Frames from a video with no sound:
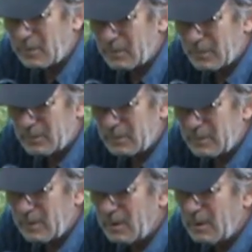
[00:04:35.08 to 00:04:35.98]
on
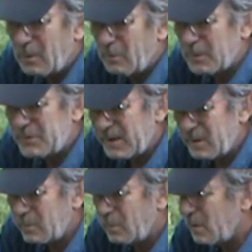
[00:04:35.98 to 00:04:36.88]
what's
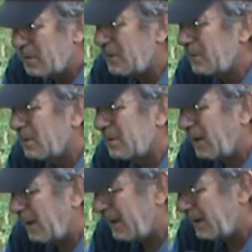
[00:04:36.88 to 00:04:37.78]
edible or what's not,
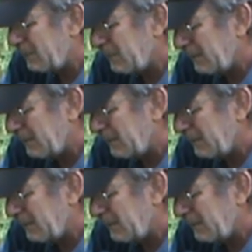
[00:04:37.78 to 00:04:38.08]
and